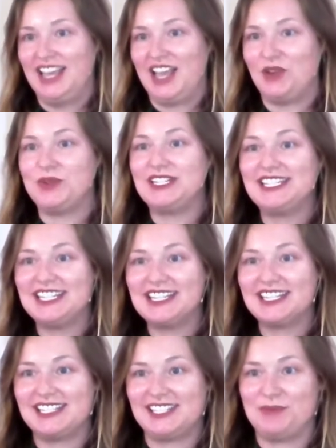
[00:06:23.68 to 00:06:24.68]
and we see
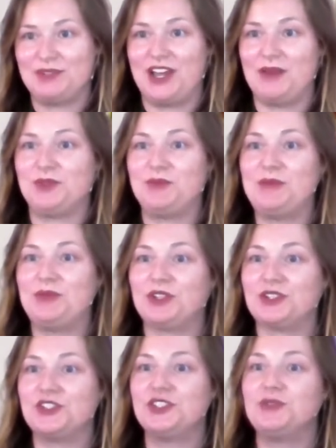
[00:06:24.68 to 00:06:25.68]
this sometimes. People
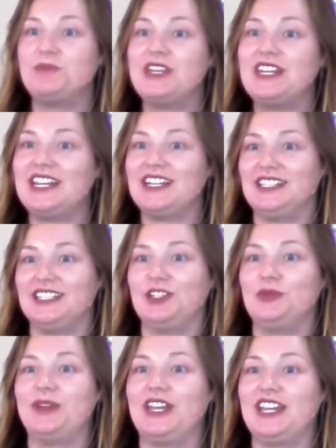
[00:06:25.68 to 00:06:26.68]
are spinning a
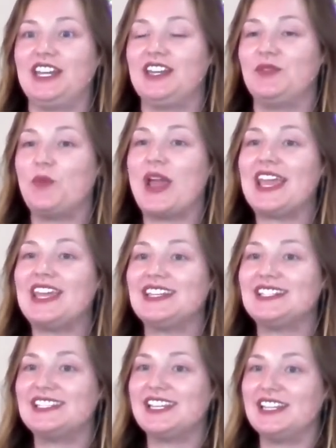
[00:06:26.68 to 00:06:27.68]
little bit in
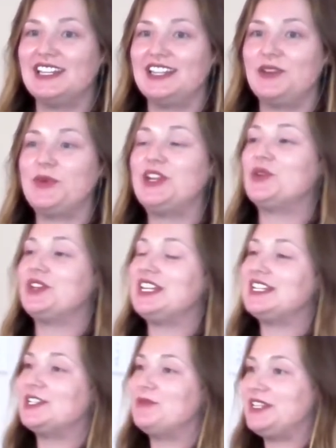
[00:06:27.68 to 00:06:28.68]
ways that, that we don't
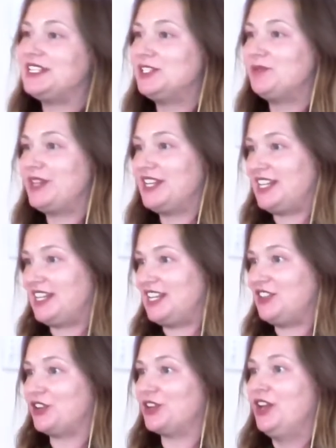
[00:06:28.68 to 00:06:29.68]
need to be spinning,
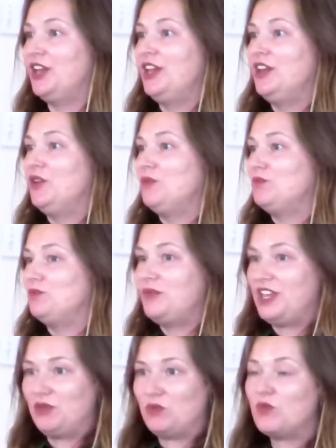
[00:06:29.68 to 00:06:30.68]
either
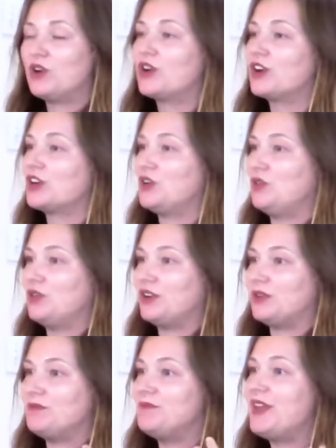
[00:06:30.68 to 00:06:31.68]
in work
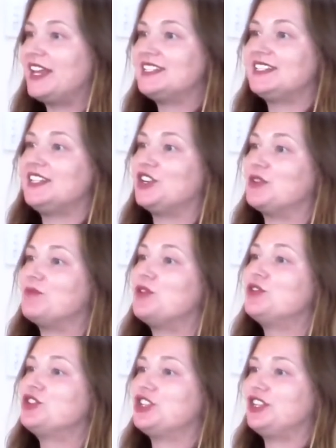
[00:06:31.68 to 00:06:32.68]
or mentally or
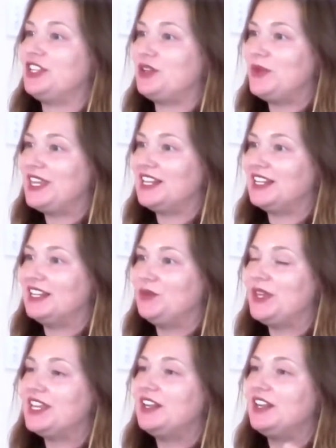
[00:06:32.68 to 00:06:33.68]
emotionally. We can,
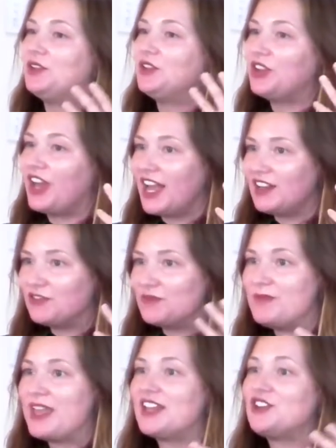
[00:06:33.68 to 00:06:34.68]
we can kind of
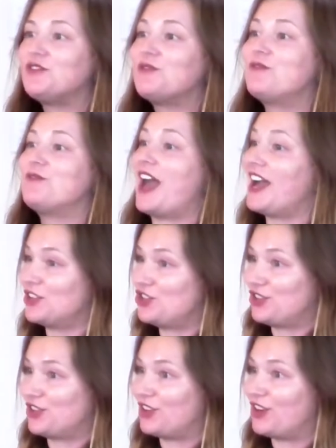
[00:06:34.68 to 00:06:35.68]

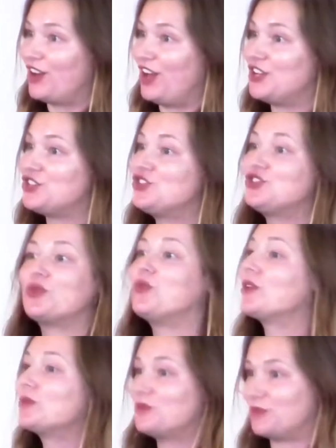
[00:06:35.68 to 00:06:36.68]
manufacture a
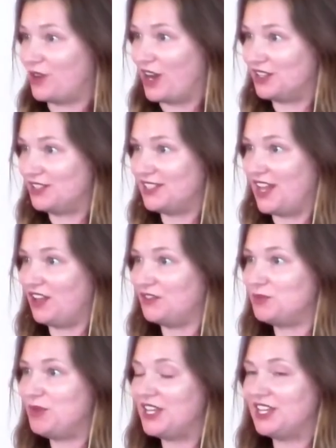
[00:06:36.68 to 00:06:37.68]
storm for
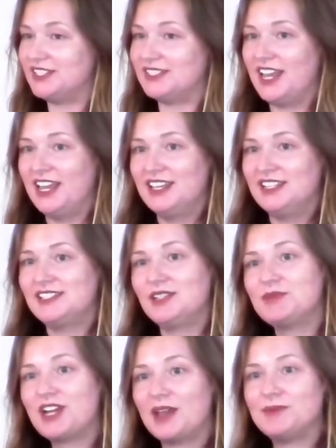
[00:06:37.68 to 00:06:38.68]
ourselves because
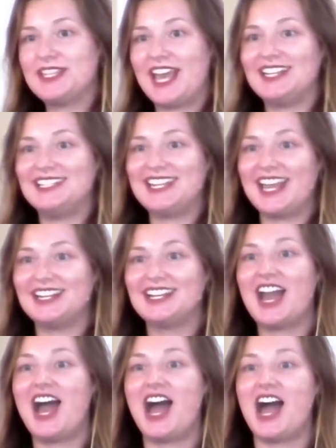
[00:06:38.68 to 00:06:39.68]
sometimes that dead
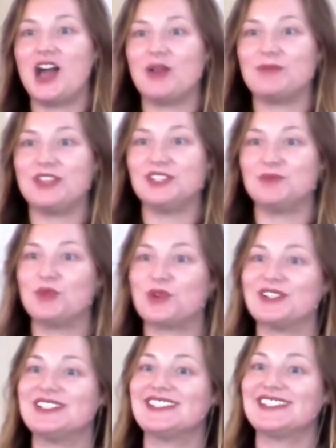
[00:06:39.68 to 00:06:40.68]
calm is
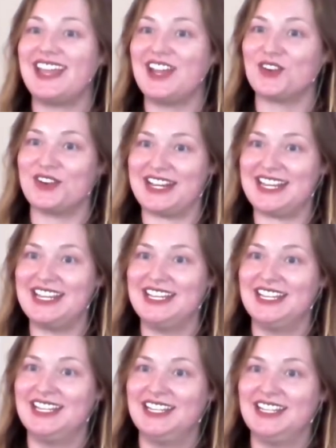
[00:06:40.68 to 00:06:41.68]
more scary
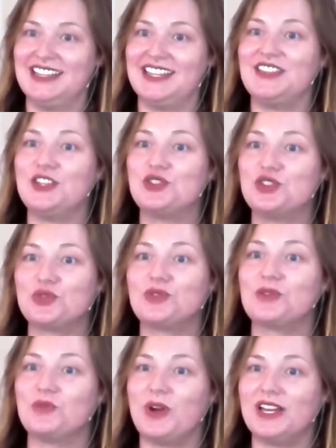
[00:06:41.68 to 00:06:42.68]
than the
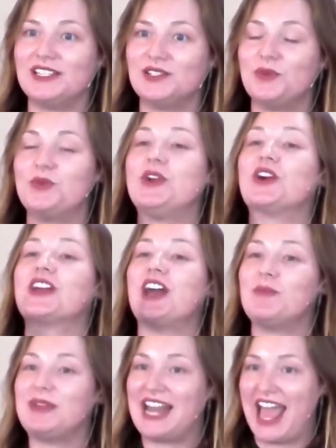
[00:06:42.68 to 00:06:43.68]
storm was when we are
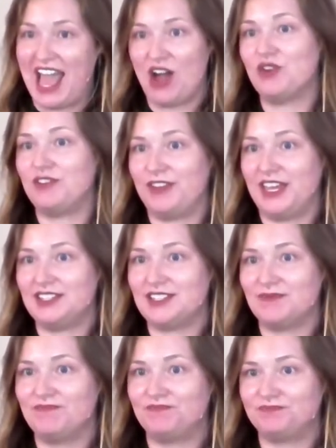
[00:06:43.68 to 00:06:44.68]
coming out of
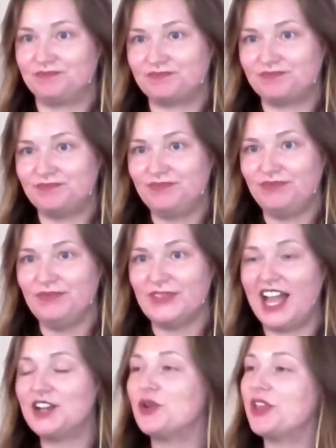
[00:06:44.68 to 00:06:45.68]
it.
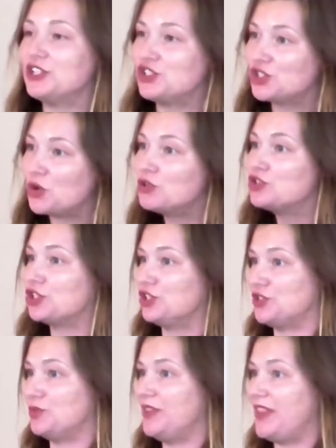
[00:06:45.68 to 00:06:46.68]
I know that
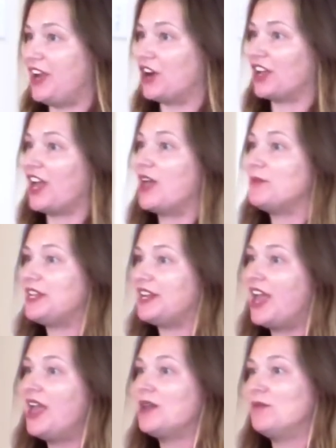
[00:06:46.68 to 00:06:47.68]
soldiers, when they are
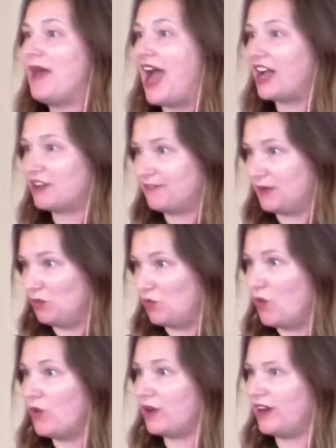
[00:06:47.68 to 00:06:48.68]
coming back
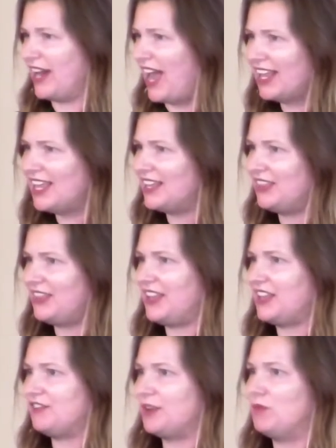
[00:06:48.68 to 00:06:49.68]
from war, and I can't
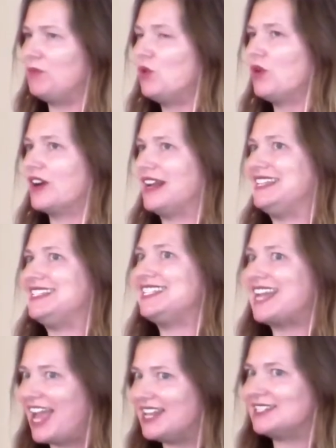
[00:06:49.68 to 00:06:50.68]
think of a more
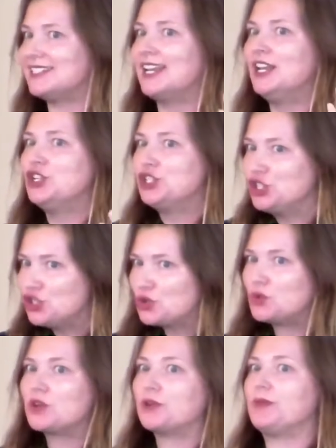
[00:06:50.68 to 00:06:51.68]
intense
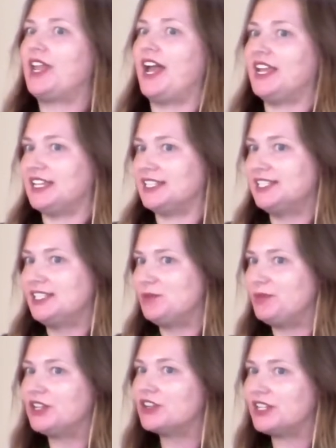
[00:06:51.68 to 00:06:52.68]
storm like
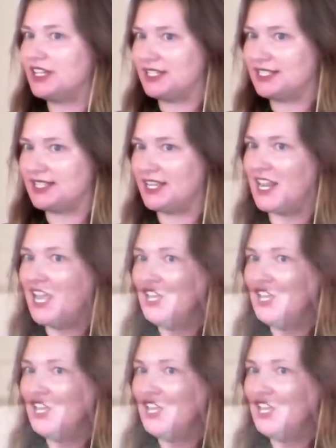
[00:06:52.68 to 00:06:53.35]
experience than